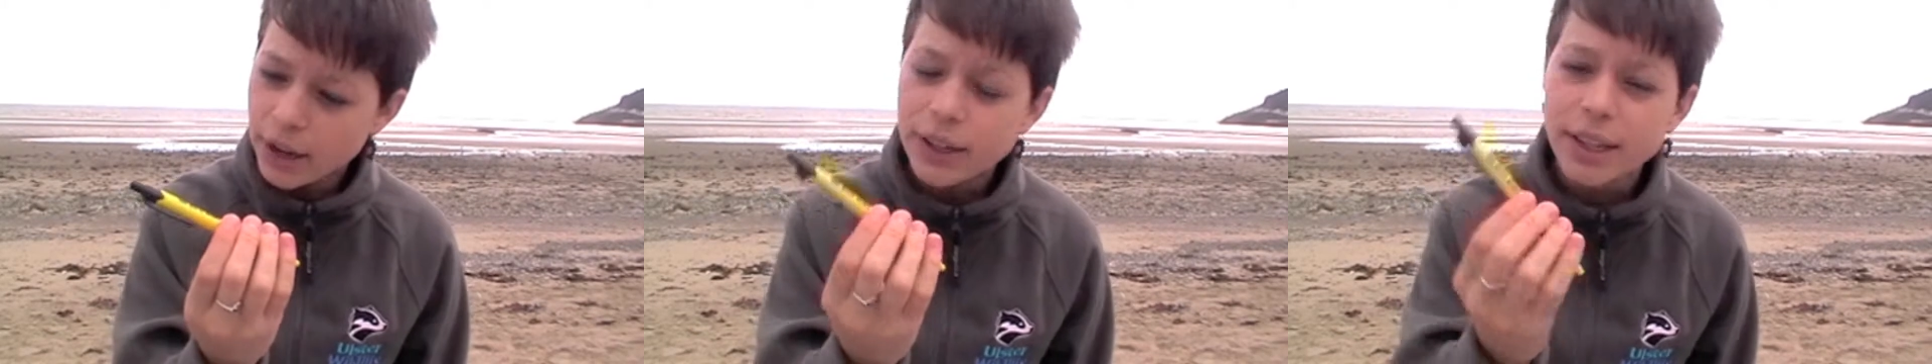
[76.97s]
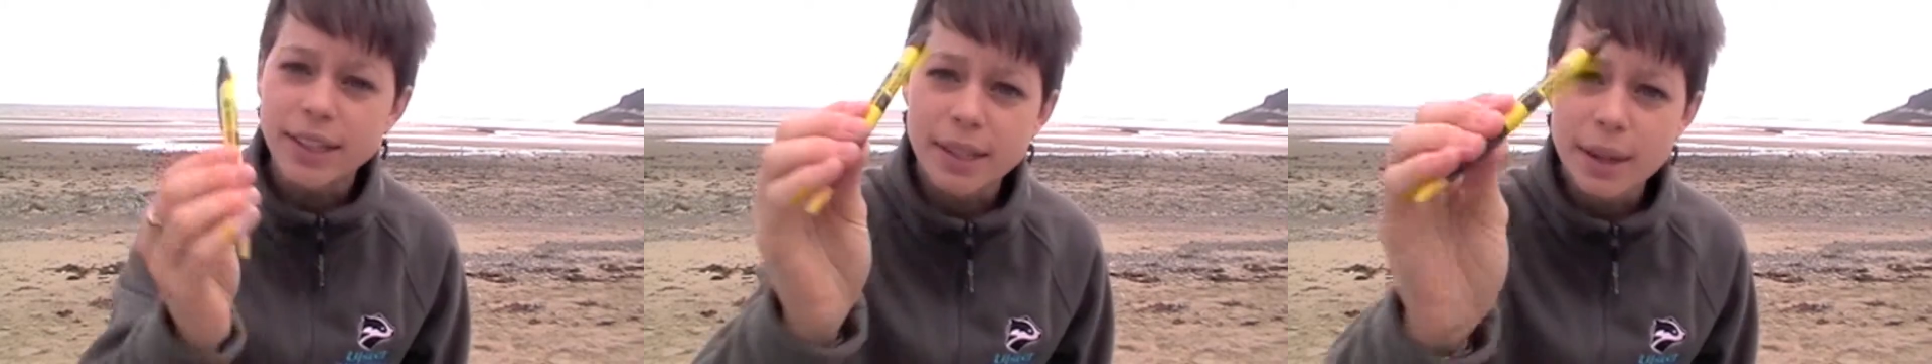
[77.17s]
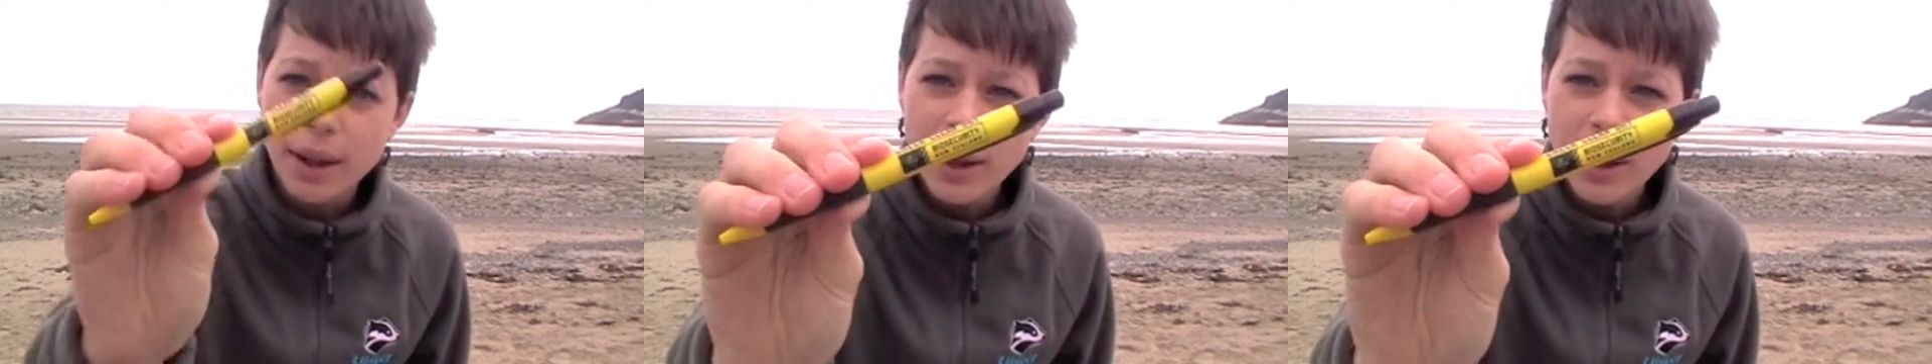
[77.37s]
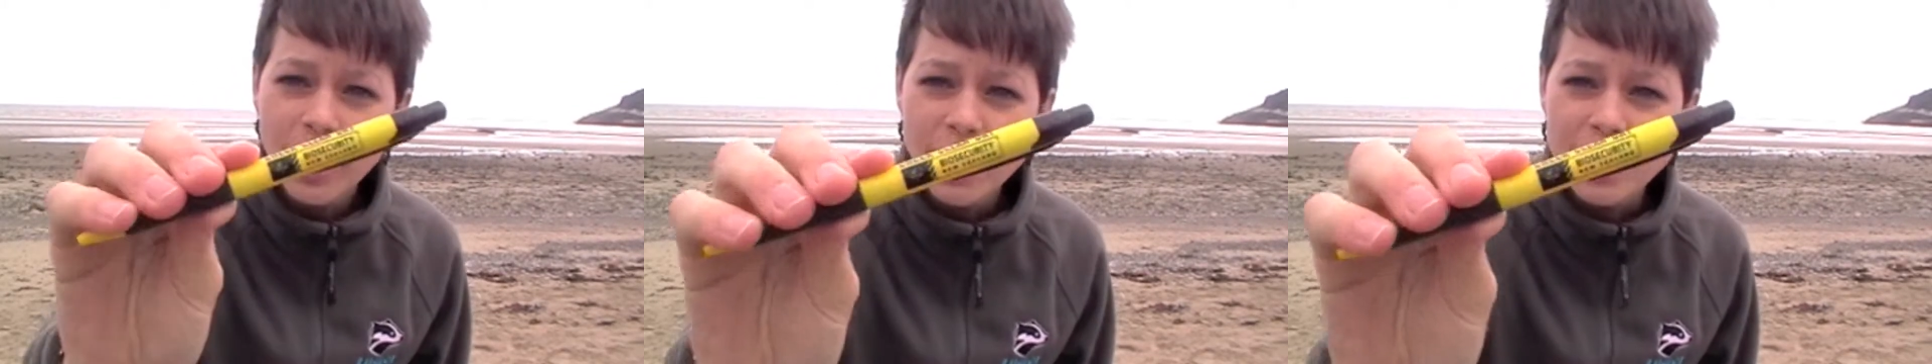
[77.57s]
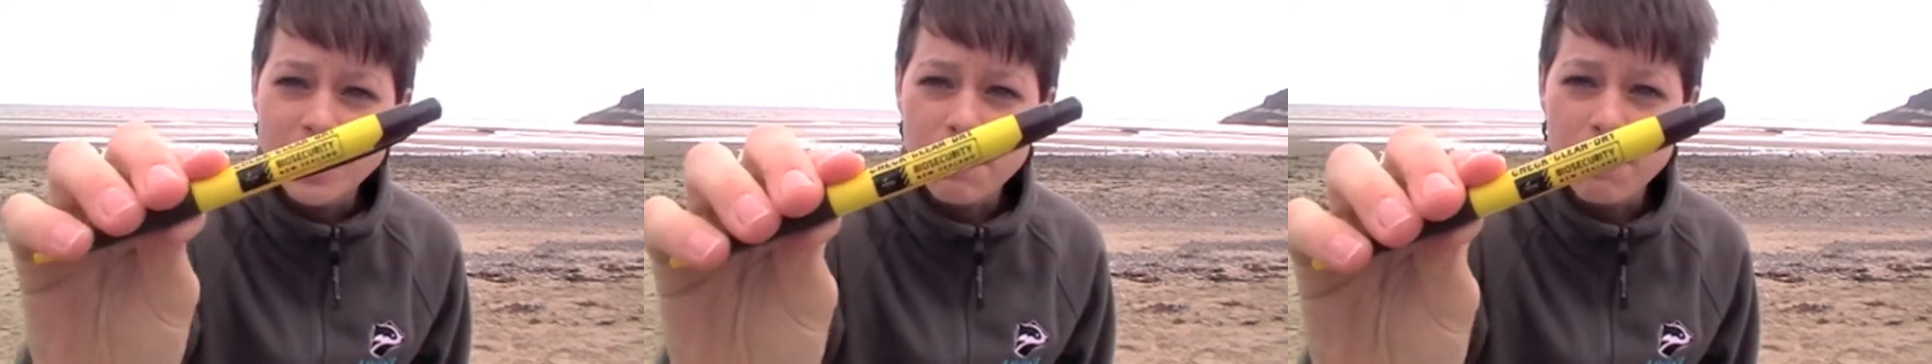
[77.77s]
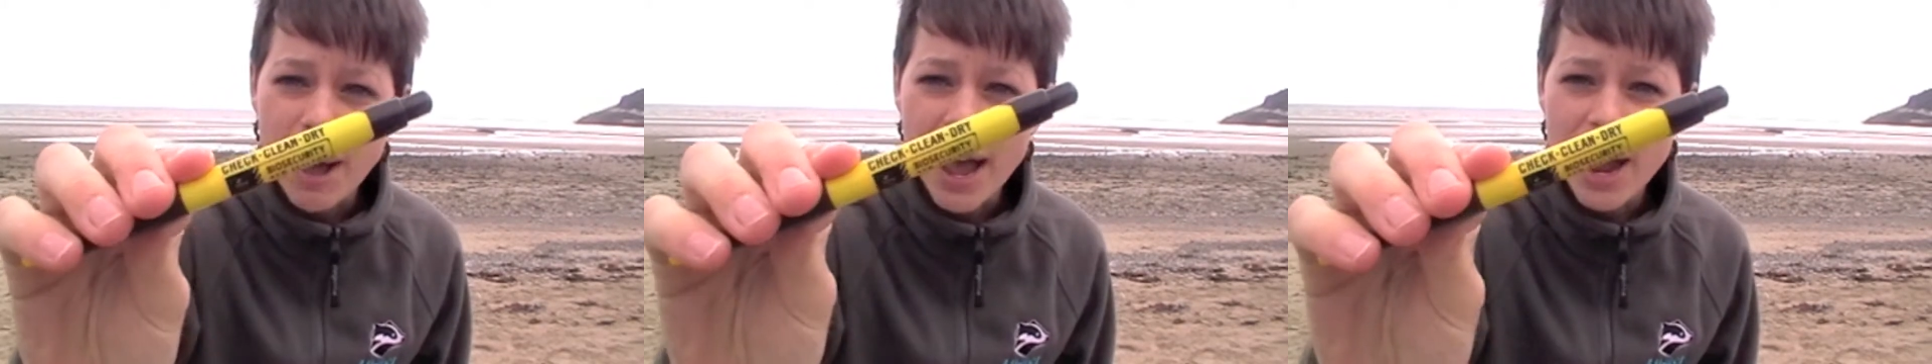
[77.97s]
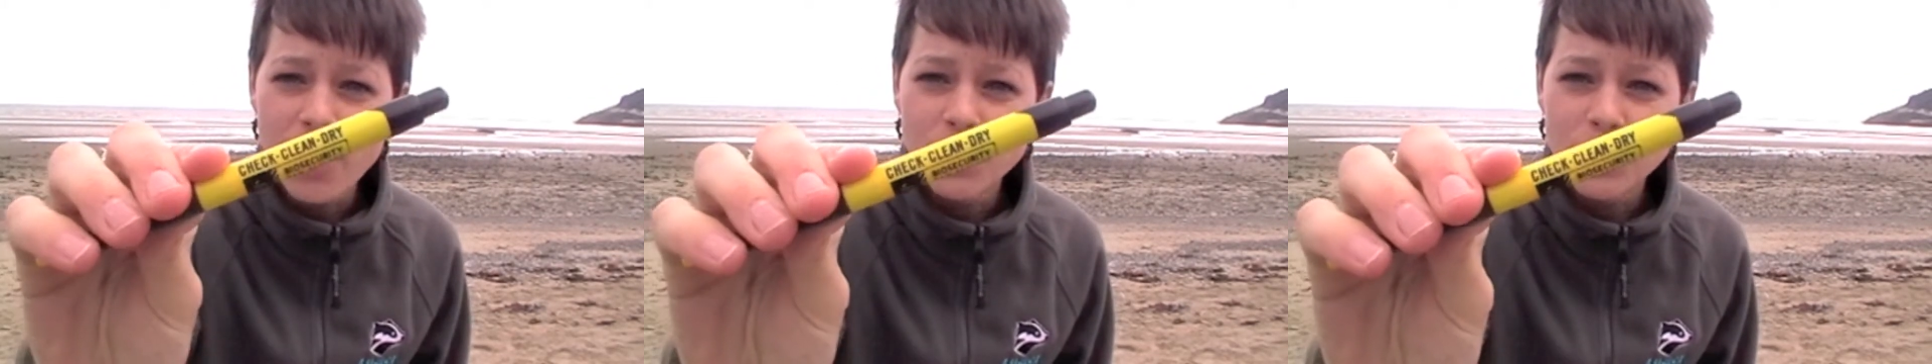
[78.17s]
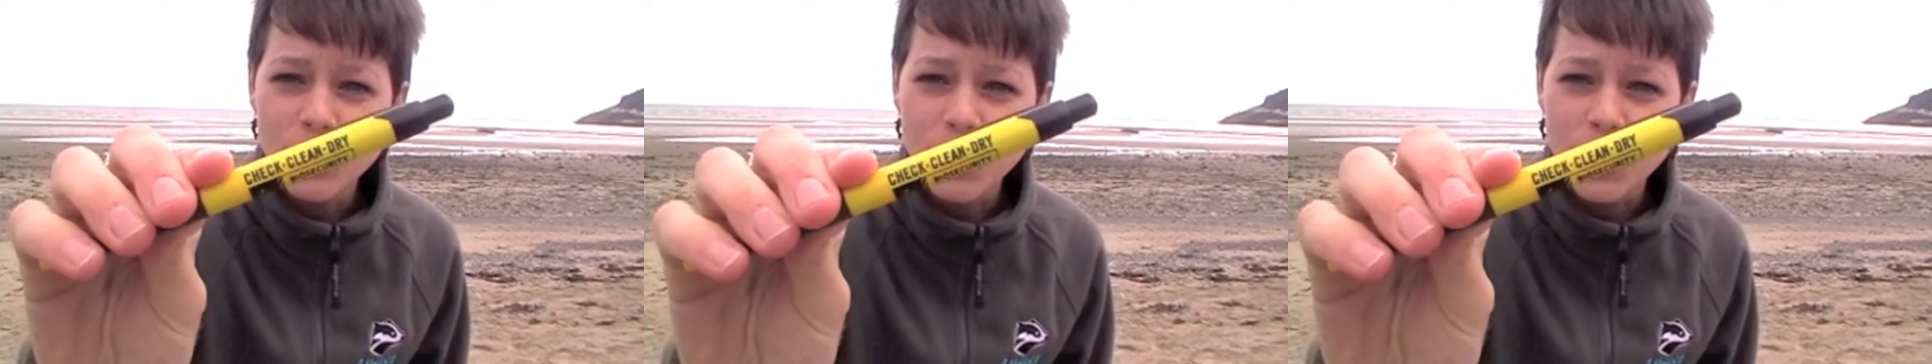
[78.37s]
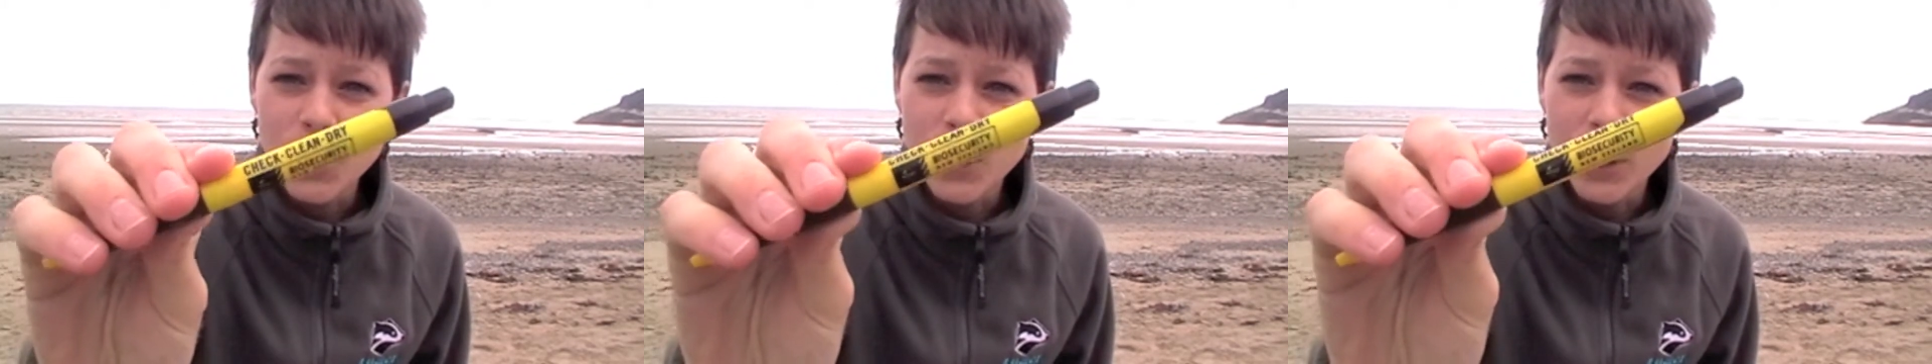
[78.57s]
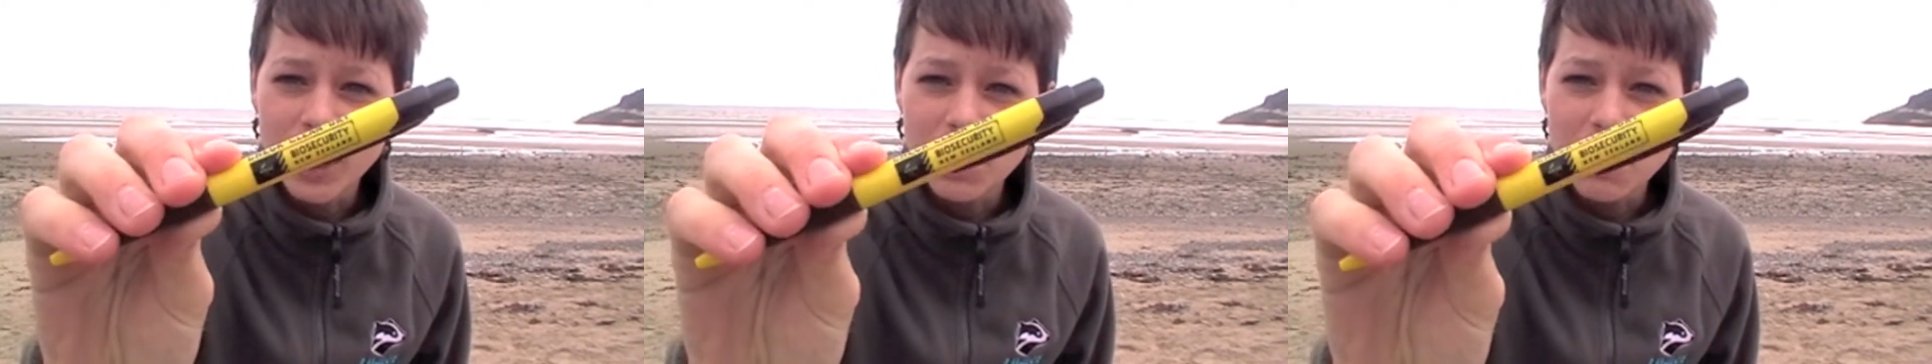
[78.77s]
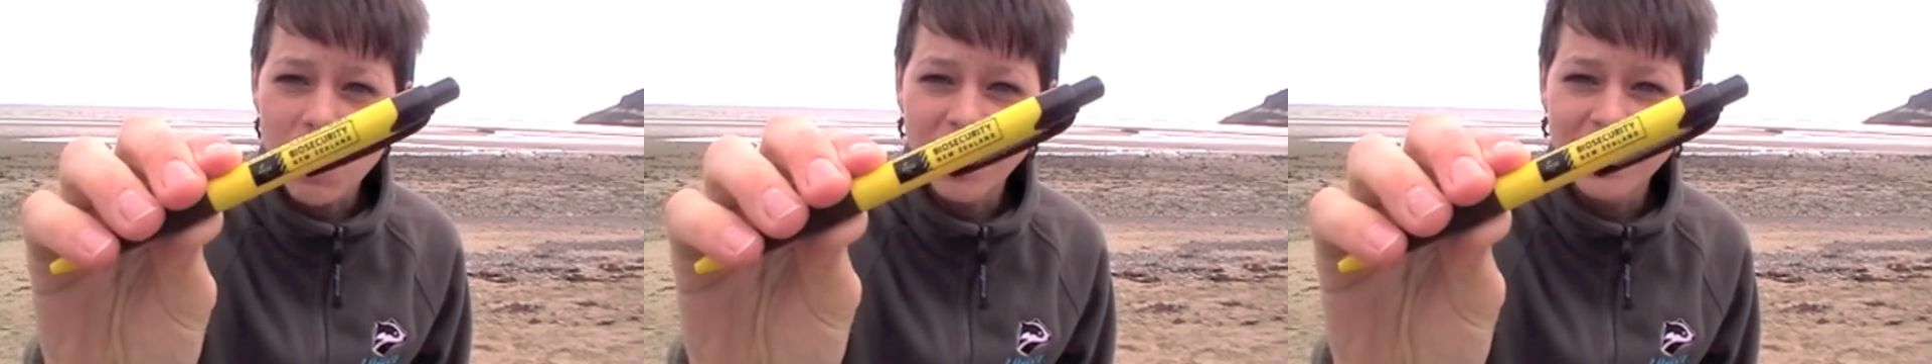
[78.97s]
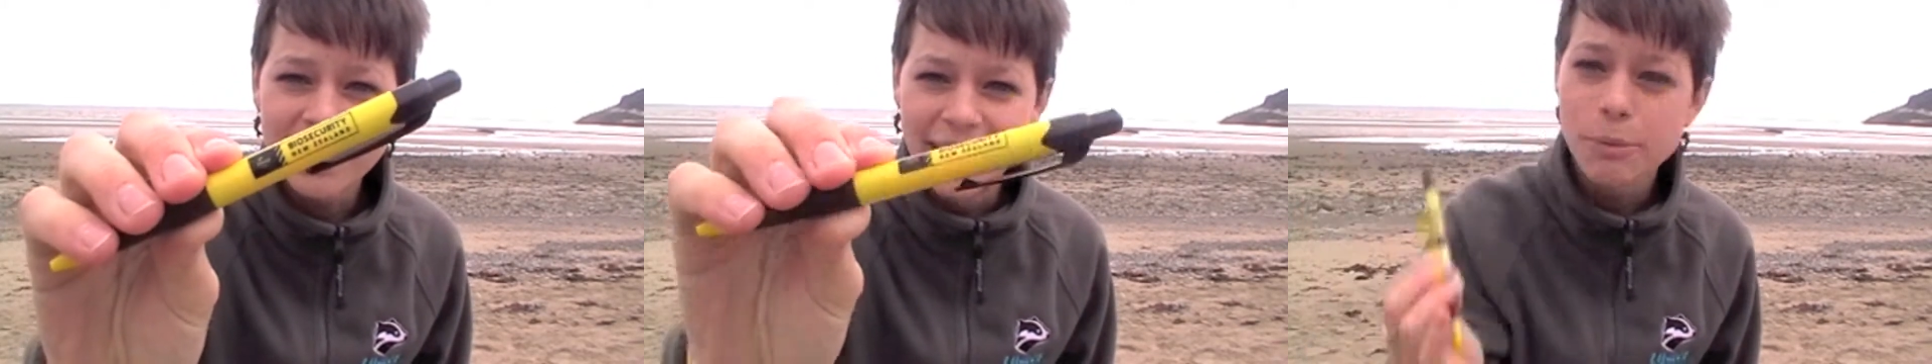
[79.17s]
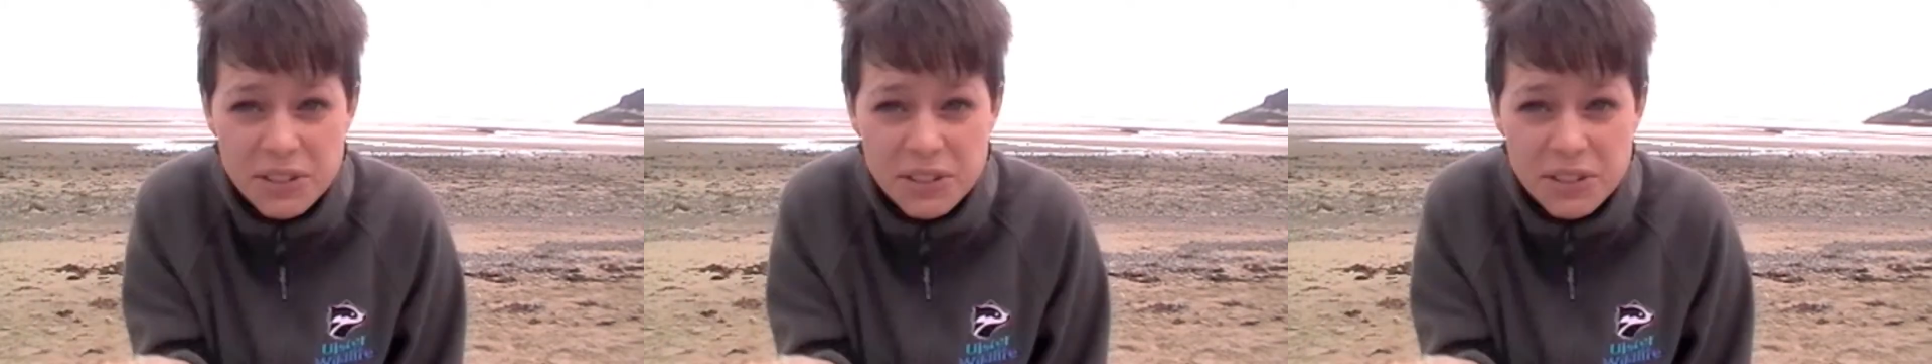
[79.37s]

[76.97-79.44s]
Look, it's a biosecurity one.